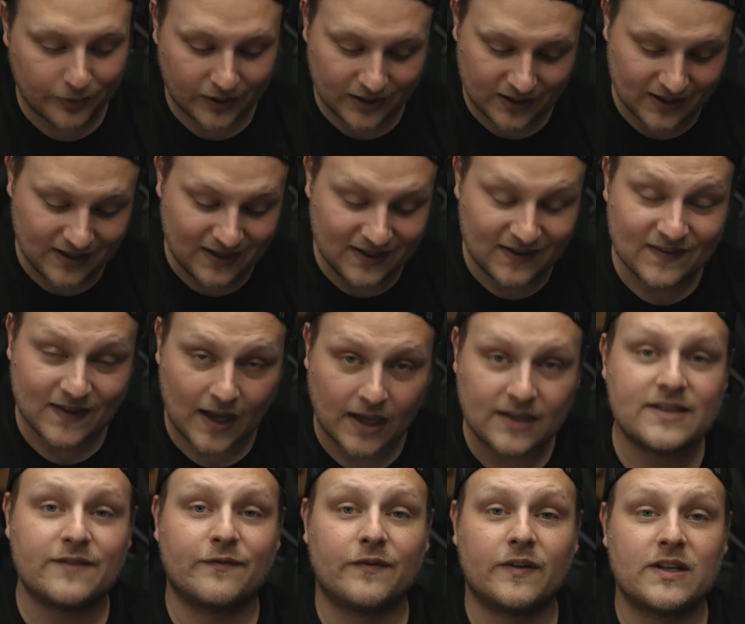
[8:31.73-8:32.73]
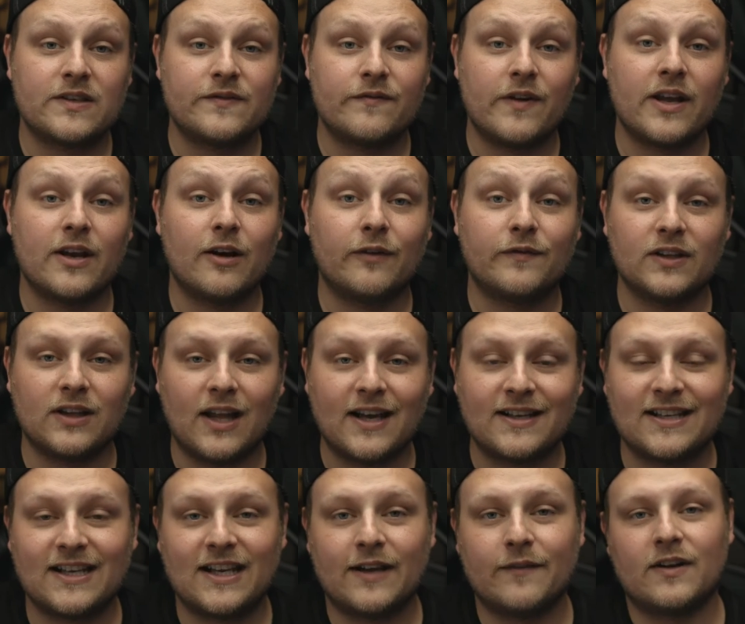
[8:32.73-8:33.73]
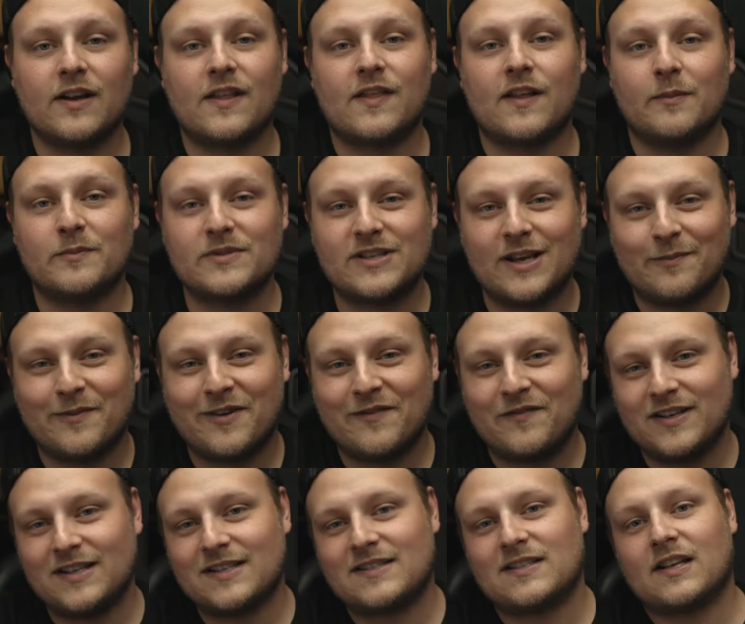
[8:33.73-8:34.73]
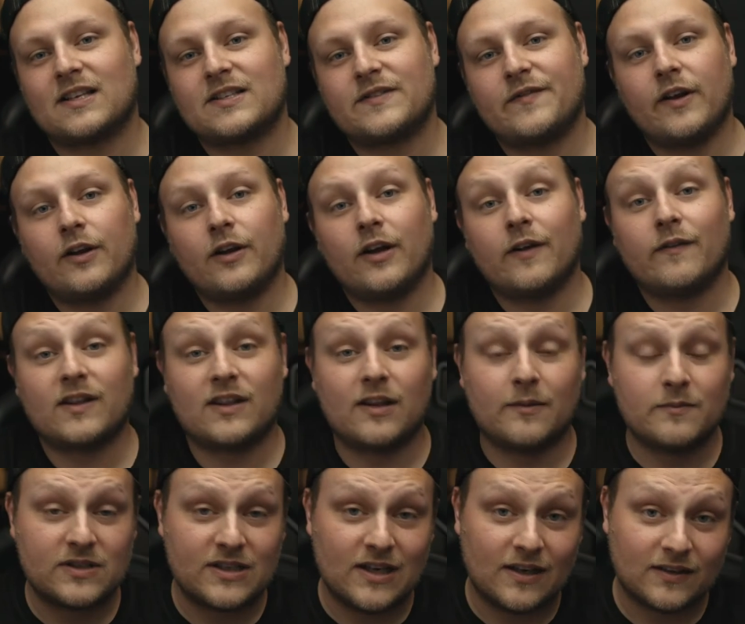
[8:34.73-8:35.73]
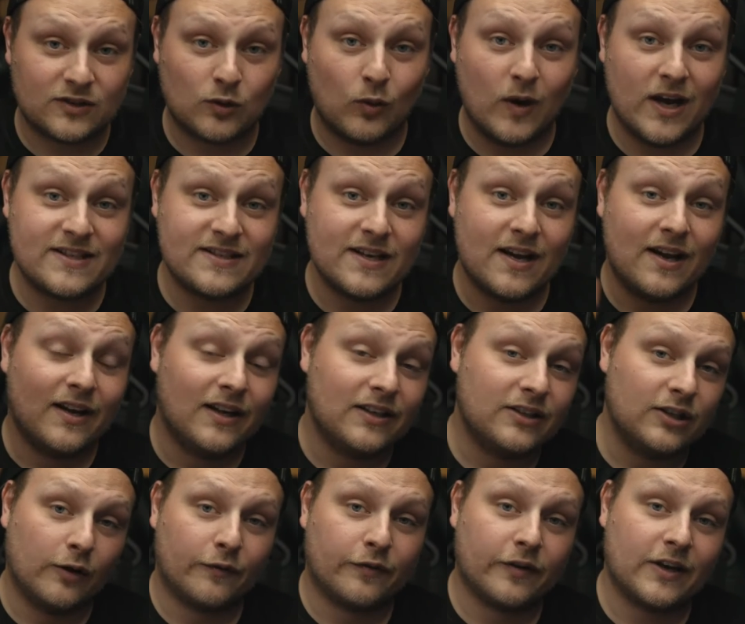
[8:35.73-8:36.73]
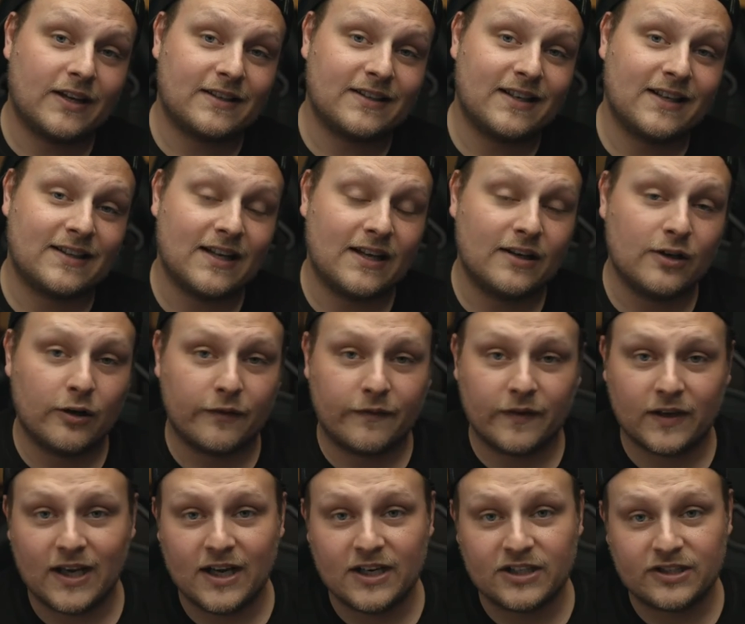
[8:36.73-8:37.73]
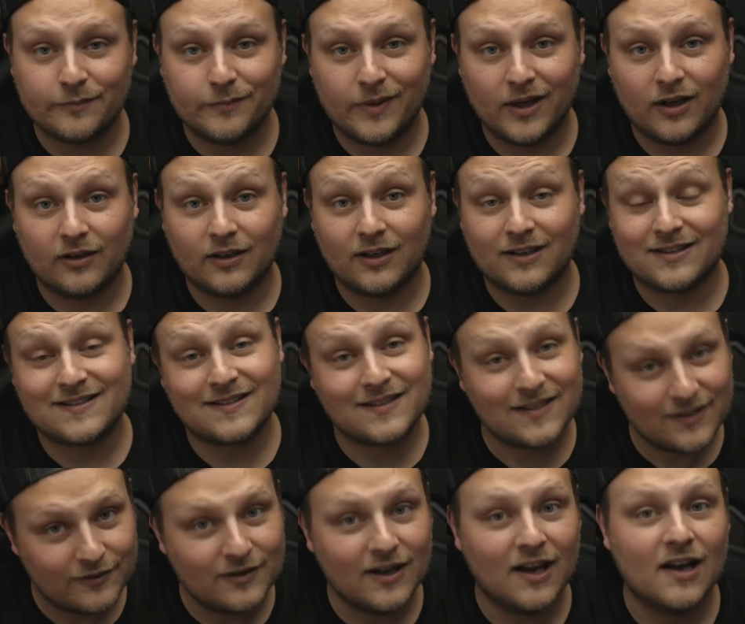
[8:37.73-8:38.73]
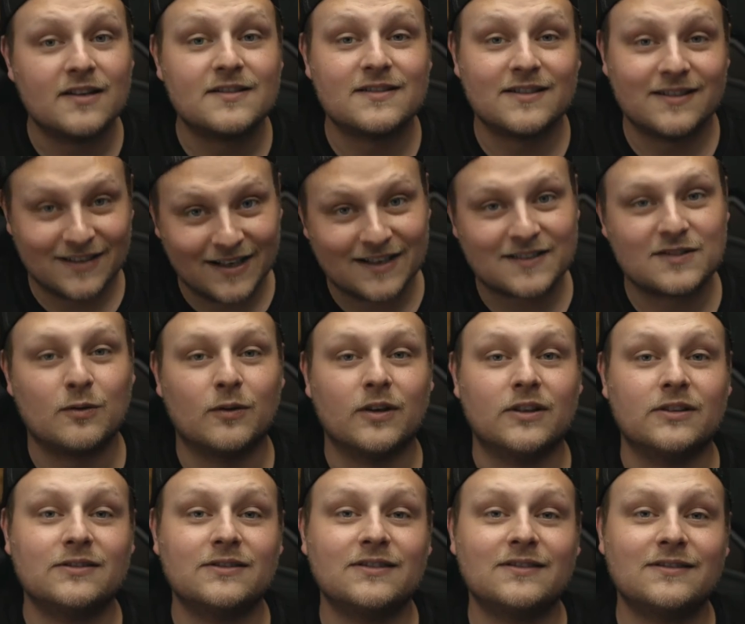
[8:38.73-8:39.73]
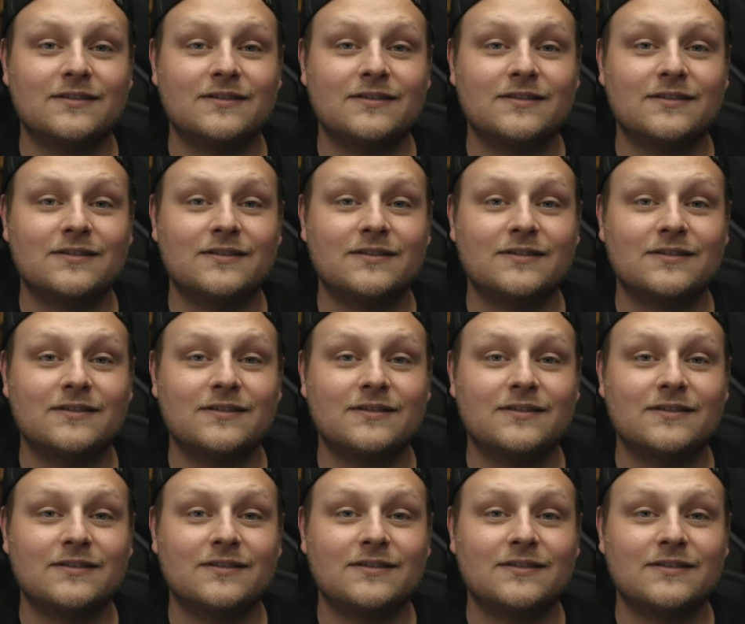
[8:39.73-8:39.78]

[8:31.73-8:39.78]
But that's it for this video. If you liked it, give it a thumbs up. If you disliked this video, give it a thumbs down twice. Don't forget to hit that notification bell. I'll see you guys in the next one.